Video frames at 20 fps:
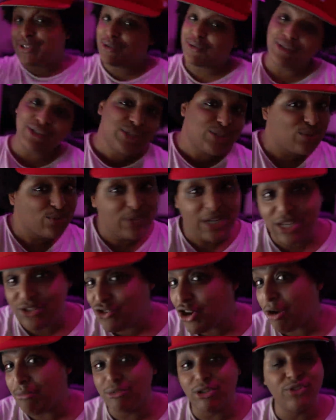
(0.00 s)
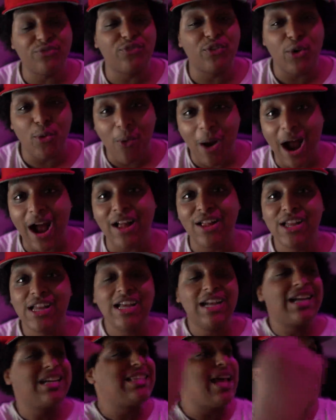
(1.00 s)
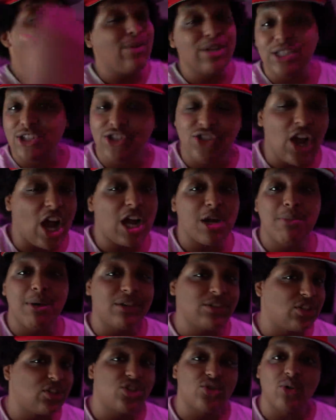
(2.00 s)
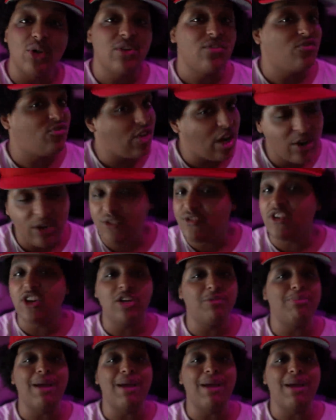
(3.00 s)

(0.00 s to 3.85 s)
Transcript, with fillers: to do this 2K drama alert for a while because I wanted to talk about this story very, very